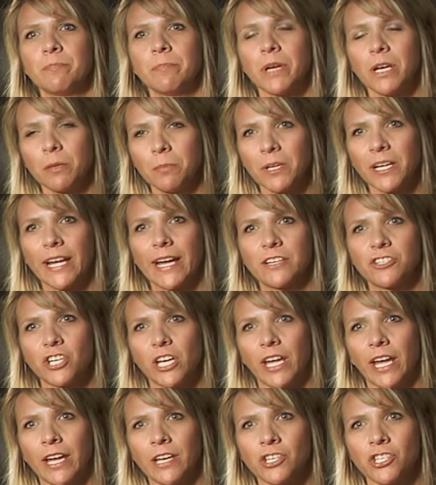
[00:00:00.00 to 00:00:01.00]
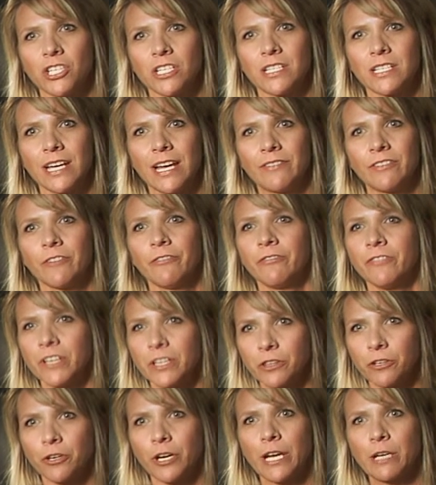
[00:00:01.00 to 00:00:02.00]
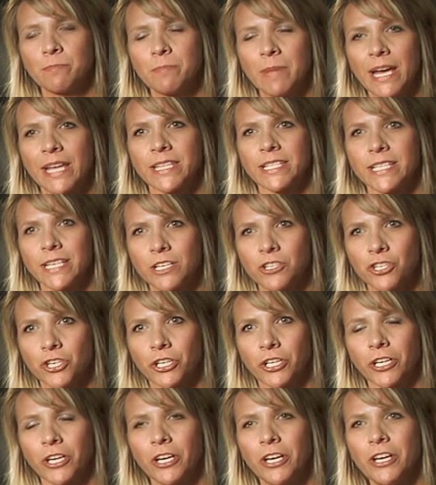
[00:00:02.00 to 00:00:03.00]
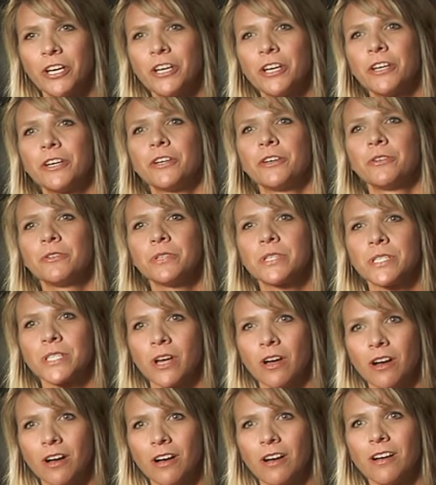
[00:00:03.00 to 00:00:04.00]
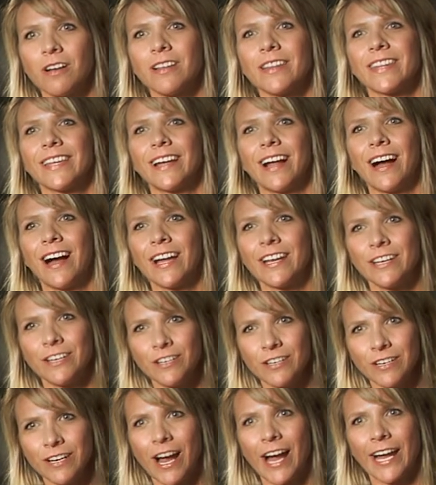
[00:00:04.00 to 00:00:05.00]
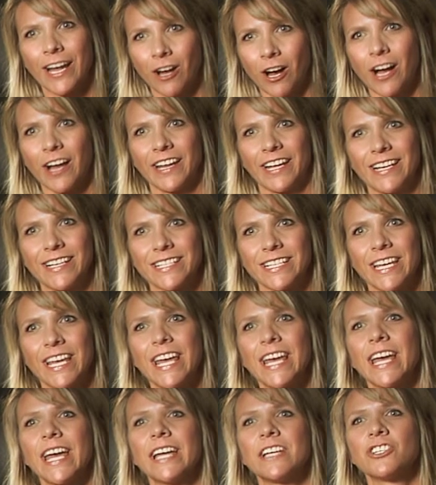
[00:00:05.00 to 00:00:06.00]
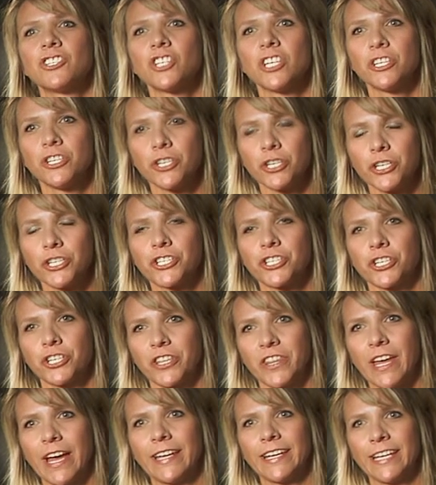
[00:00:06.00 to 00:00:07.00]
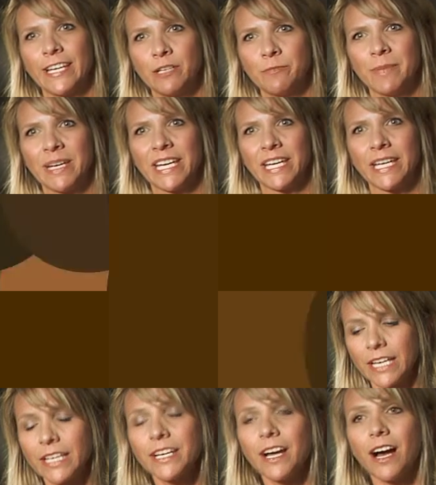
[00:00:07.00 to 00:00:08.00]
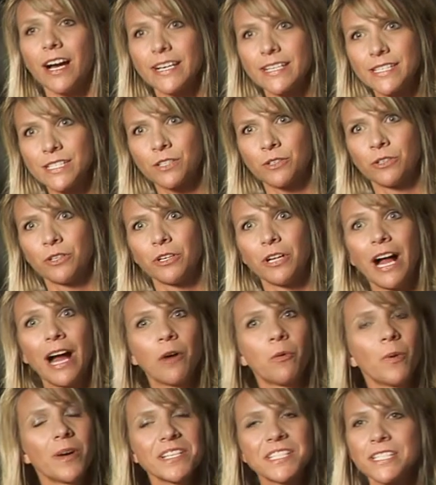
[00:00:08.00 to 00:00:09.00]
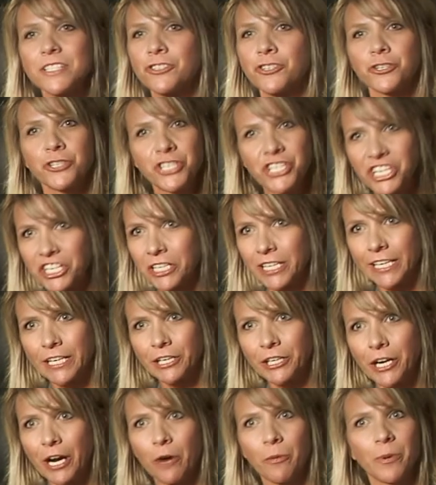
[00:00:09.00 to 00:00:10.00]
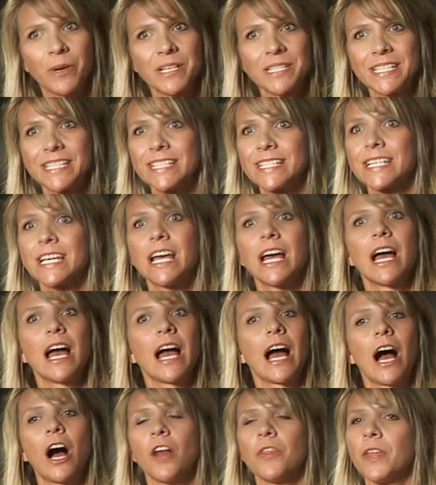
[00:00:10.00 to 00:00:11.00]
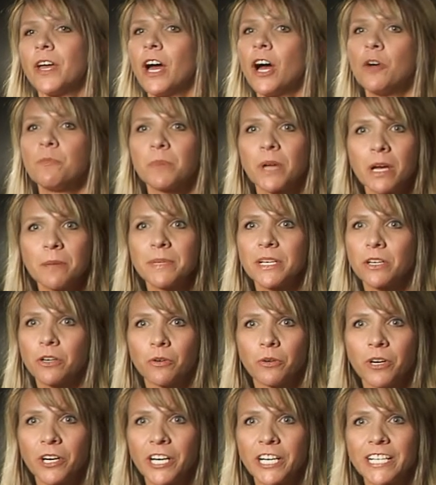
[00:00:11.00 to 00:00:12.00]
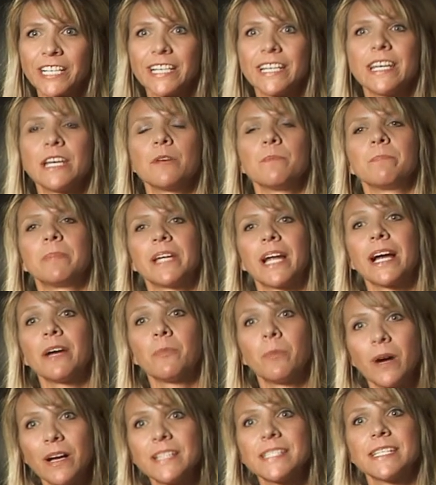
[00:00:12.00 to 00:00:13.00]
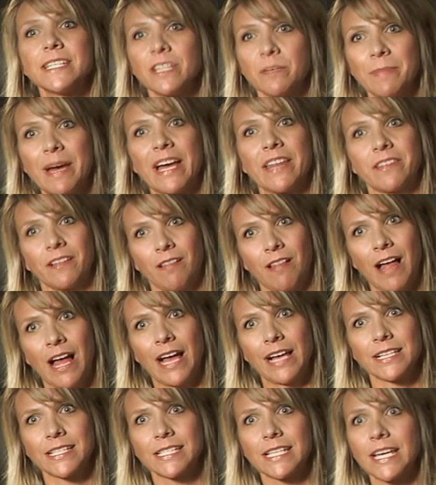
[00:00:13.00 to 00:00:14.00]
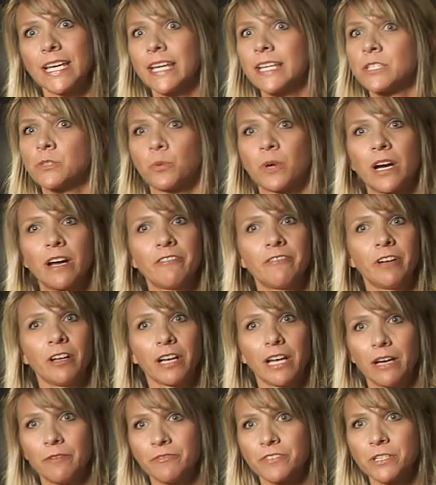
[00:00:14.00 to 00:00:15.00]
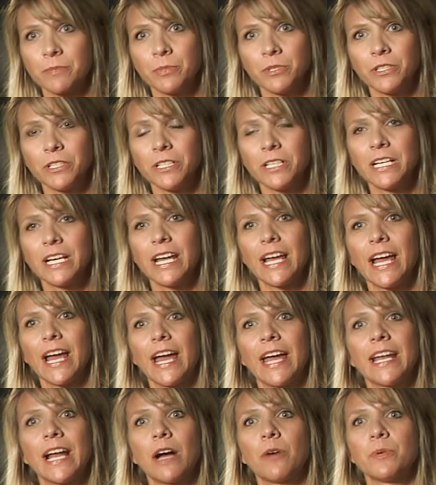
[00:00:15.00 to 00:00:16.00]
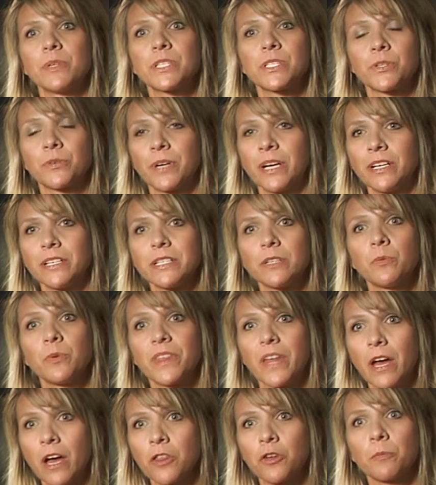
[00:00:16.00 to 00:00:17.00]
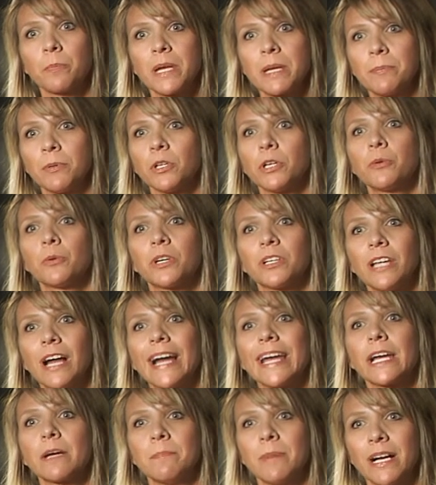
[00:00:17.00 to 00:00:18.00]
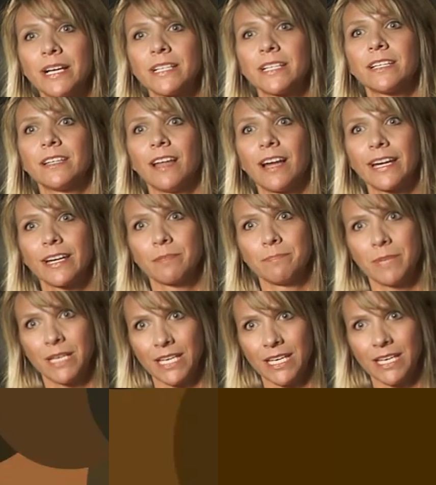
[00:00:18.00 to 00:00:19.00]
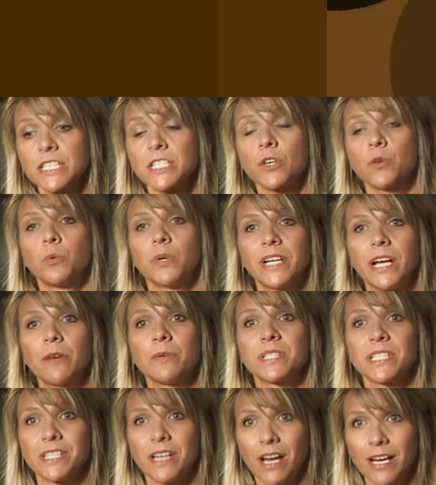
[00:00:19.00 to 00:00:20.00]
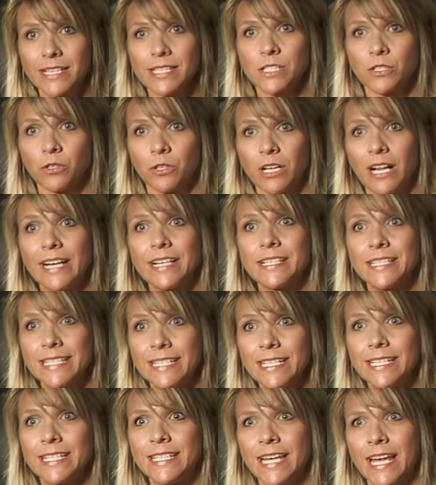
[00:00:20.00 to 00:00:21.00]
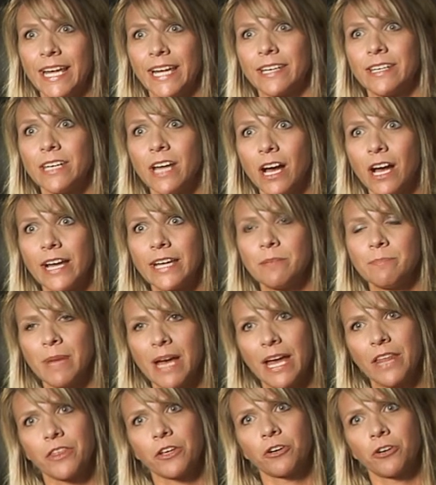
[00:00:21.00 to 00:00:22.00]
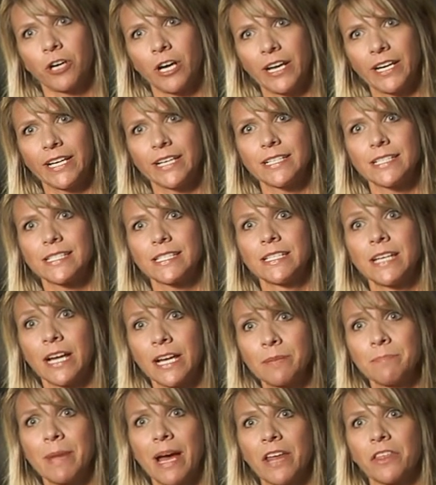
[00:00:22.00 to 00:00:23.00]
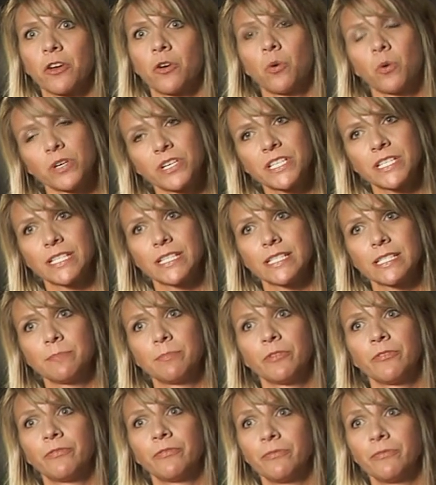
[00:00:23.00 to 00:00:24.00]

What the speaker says: in public education to have a 5th grade math teacher who saw that I got it, and she nurtured that in me. In high school, I wasn't your cheerleader, I wasn't on the homecoming court, but I was in the math class. It's where I felt comfortable, and I was surrounded with other people who were like-minded like me. So when I was in high school, I did take 9 math credits, 9 math courses